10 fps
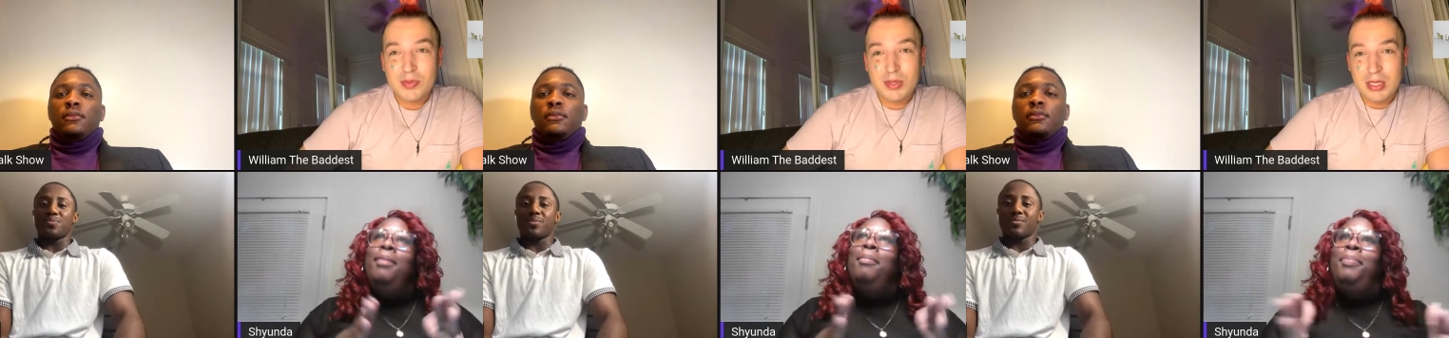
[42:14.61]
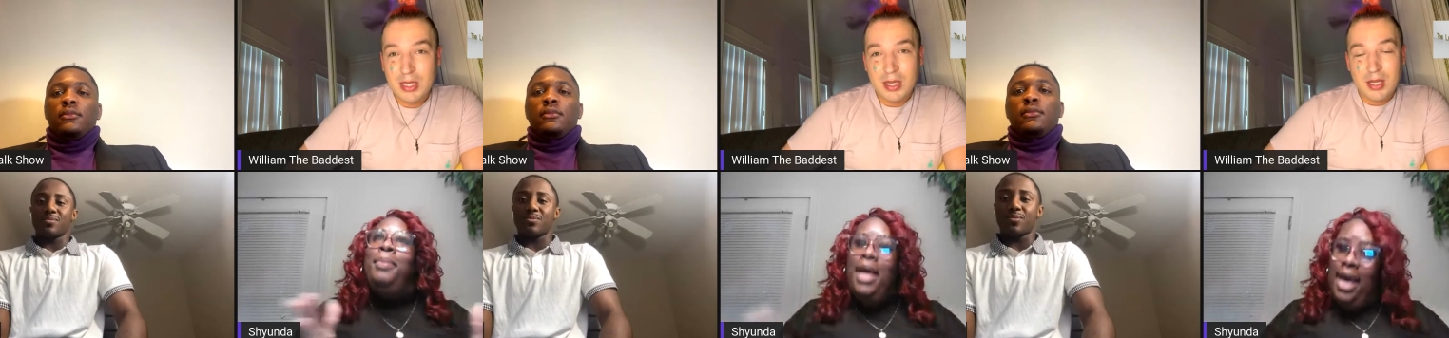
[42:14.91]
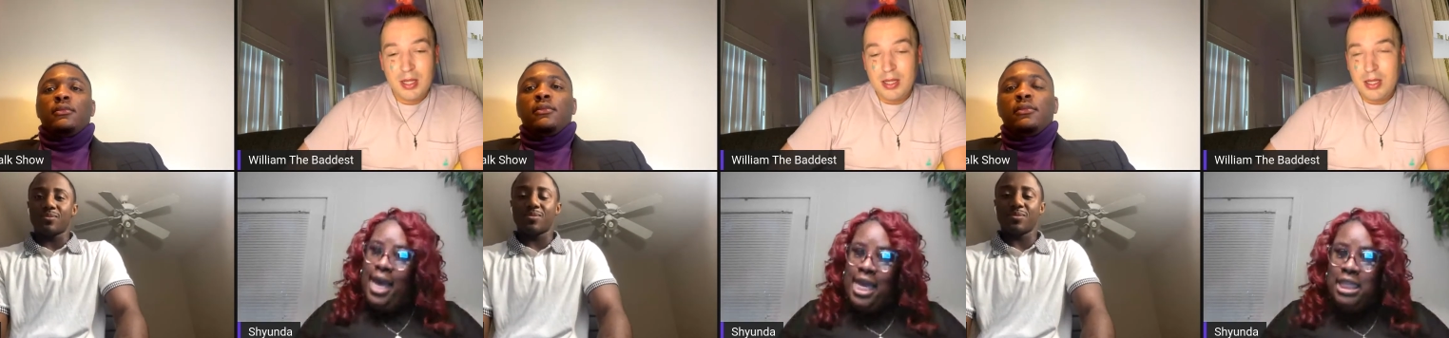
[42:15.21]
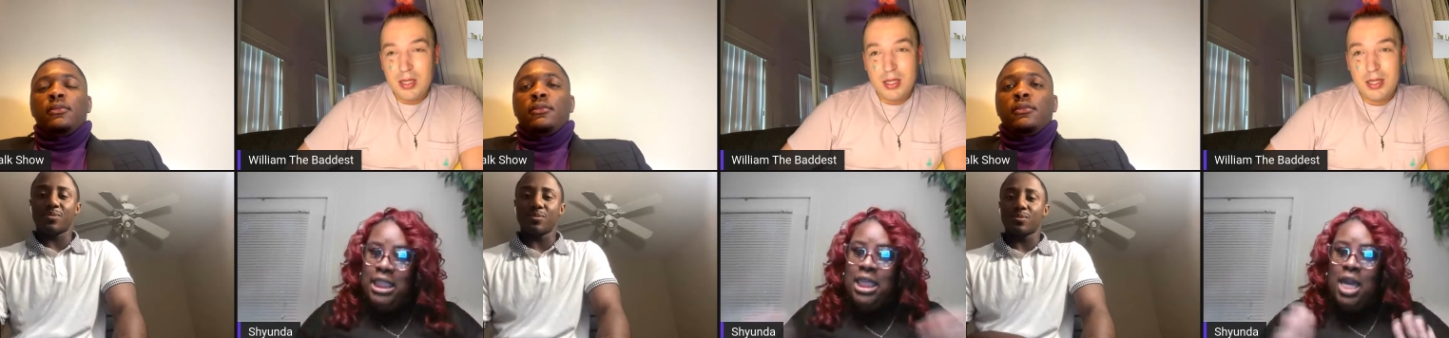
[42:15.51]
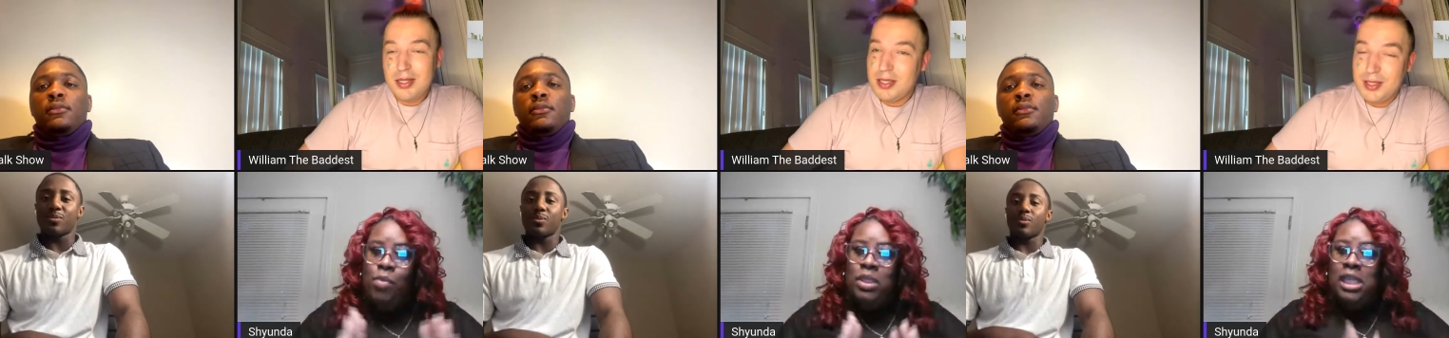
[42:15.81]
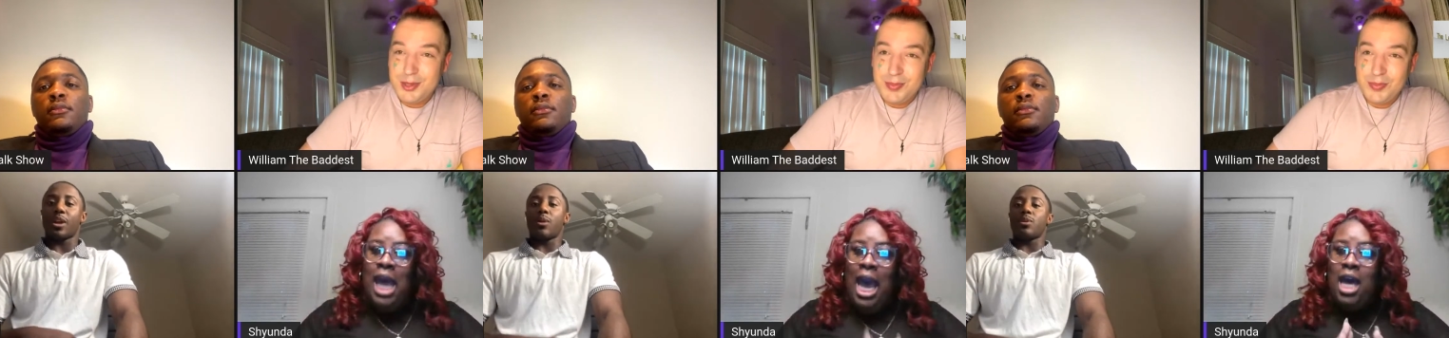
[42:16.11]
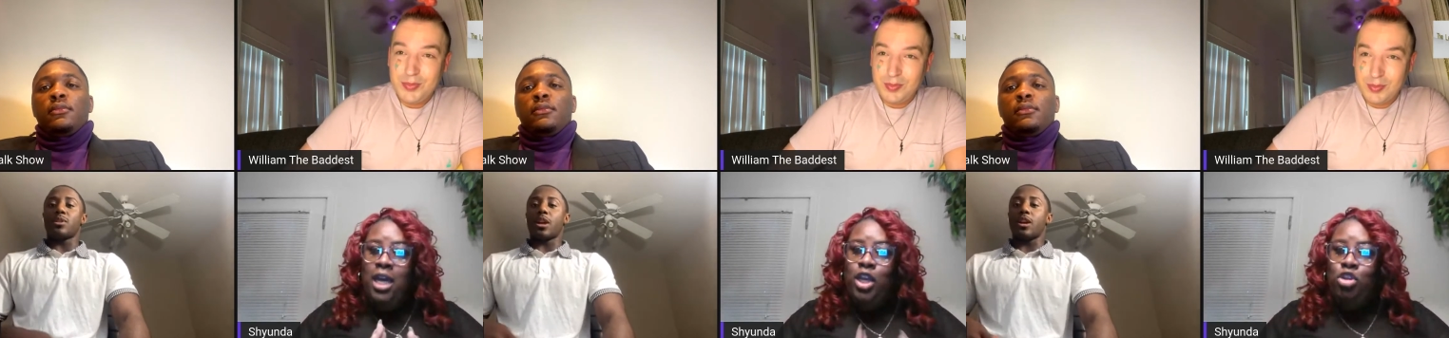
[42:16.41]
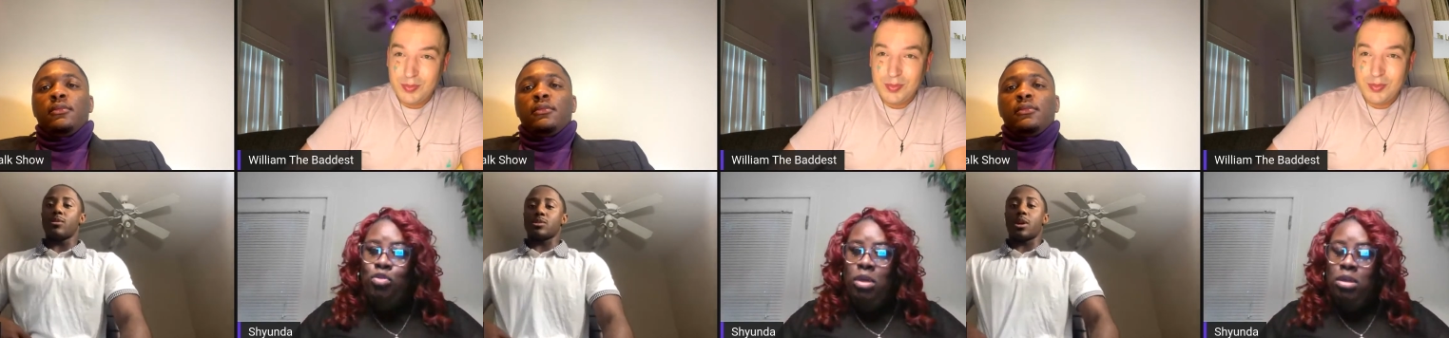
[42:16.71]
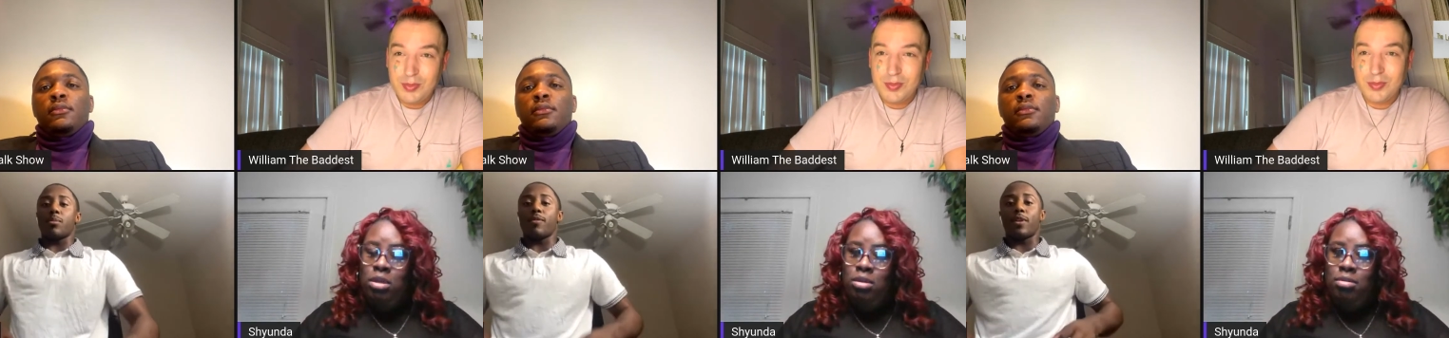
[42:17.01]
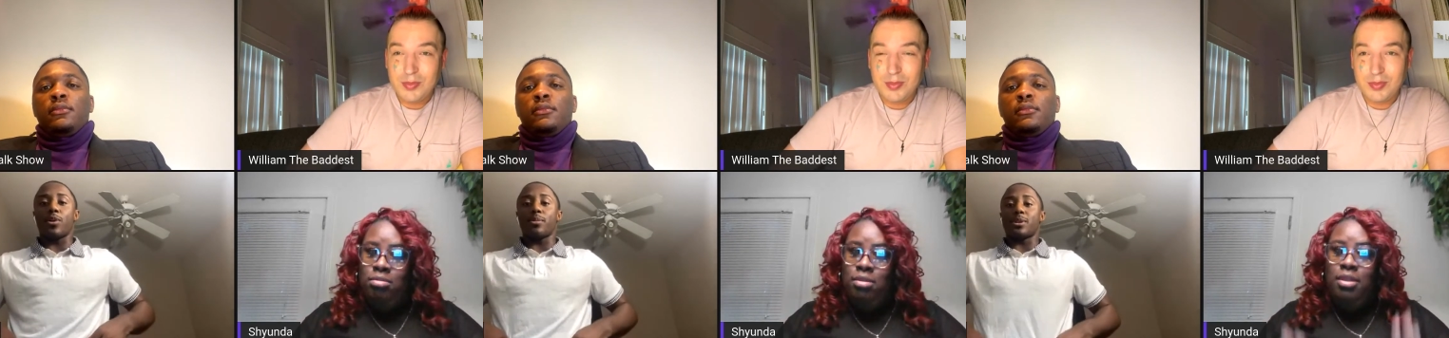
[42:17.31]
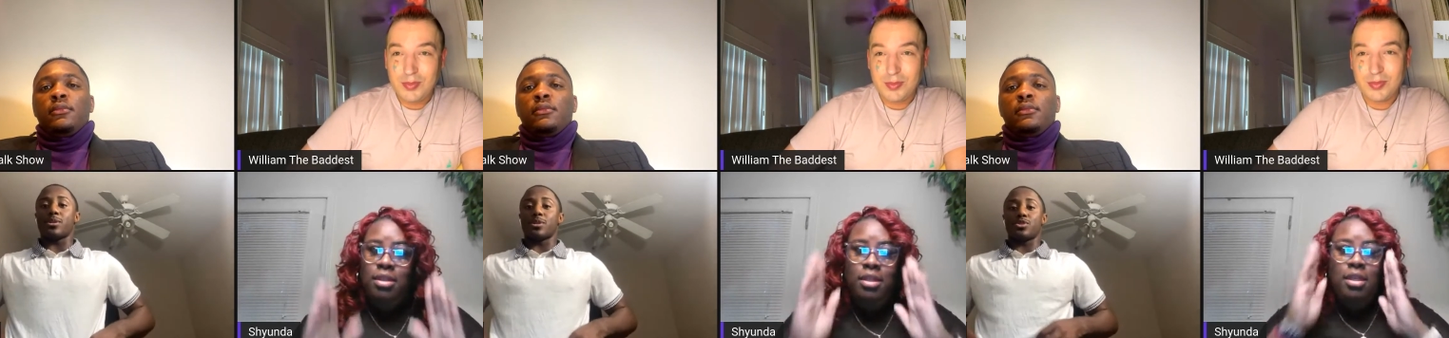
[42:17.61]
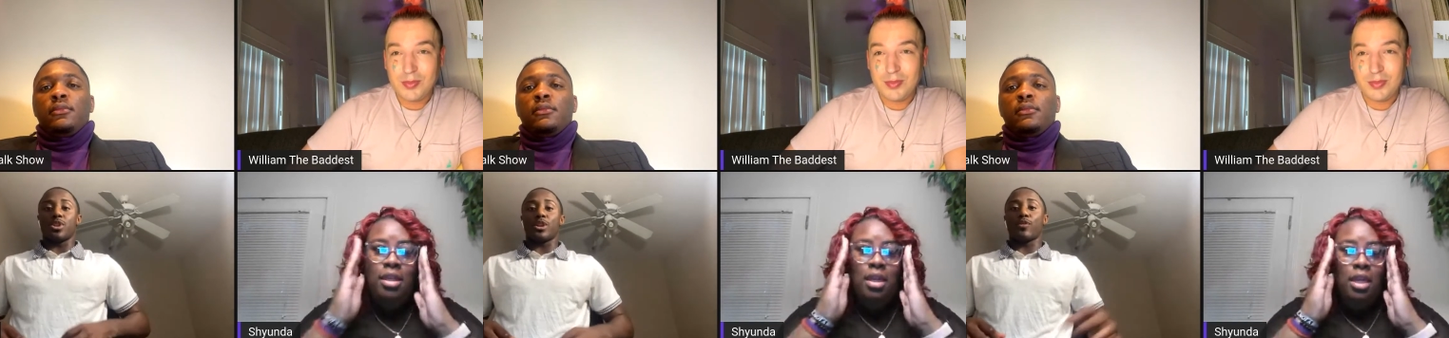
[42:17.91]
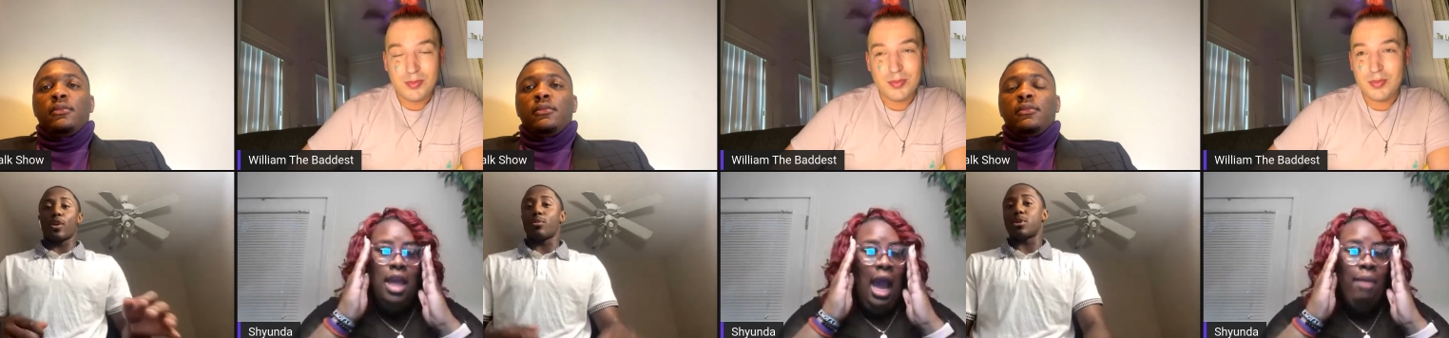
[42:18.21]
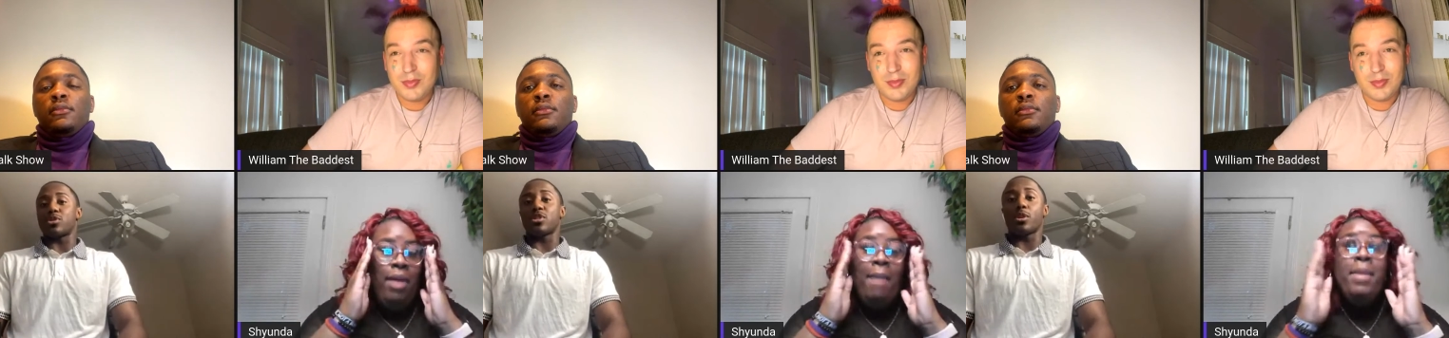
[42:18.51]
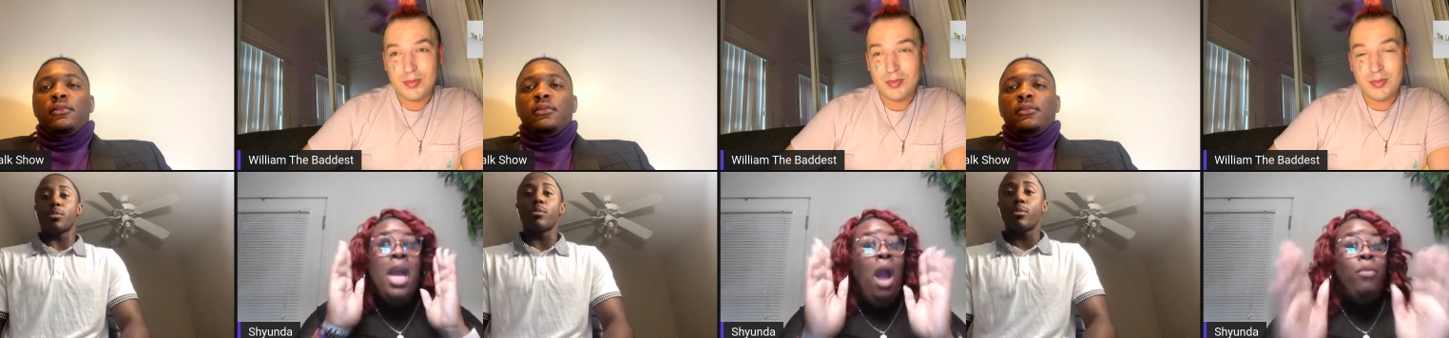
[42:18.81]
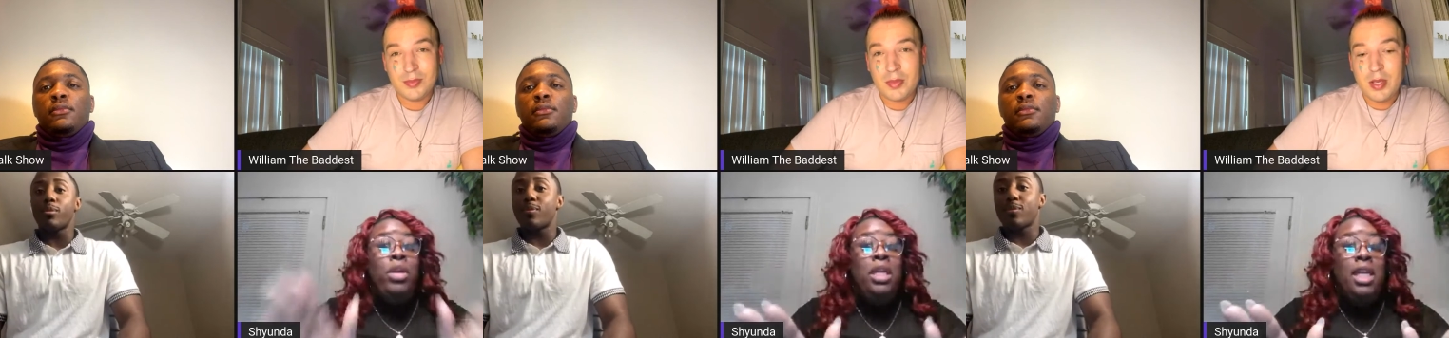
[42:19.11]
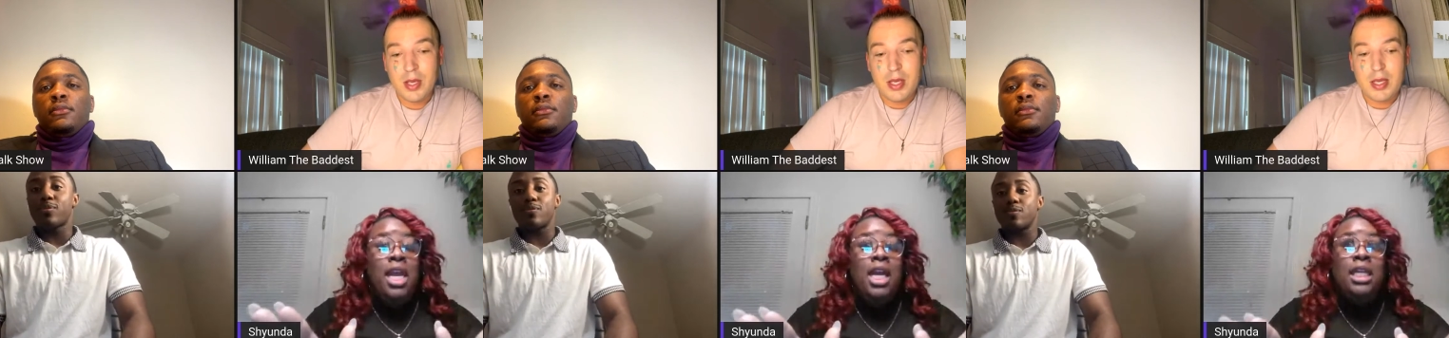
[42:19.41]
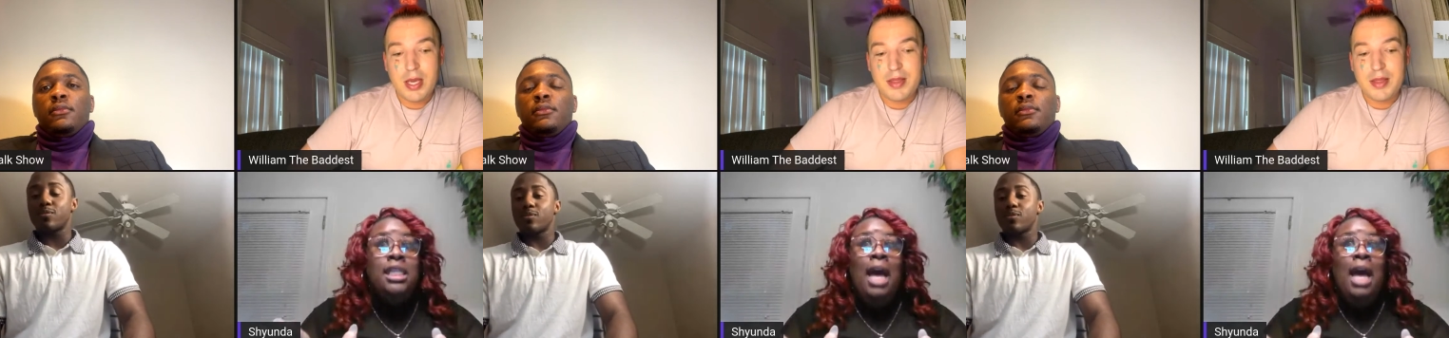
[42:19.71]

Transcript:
Speaker 1: but it was not. I really thought he was
Speaker 2: homophobic or transphobic. I, I mean, I really did because yeah,